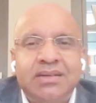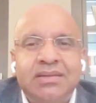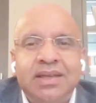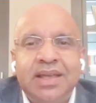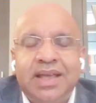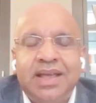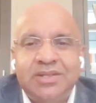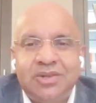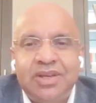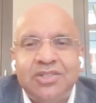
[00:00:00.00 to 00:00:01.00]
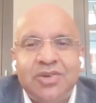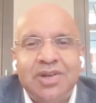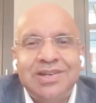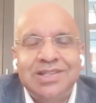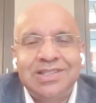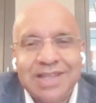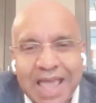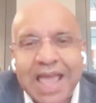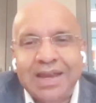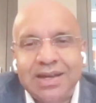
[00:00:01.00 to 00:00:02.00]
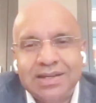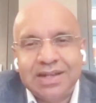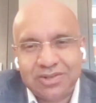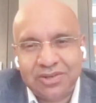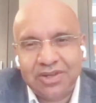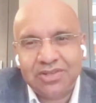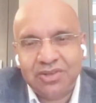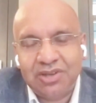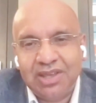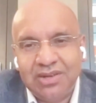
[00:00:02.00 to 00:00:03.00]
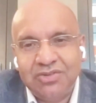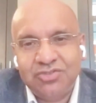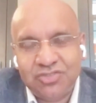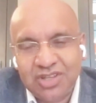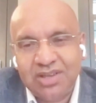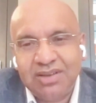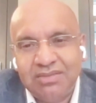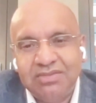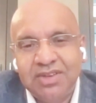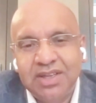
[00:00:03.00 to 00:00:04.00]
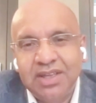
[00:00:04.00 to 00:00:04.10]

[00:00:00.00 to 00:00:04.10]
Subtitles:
And as long as you understand, as long as you are here to serve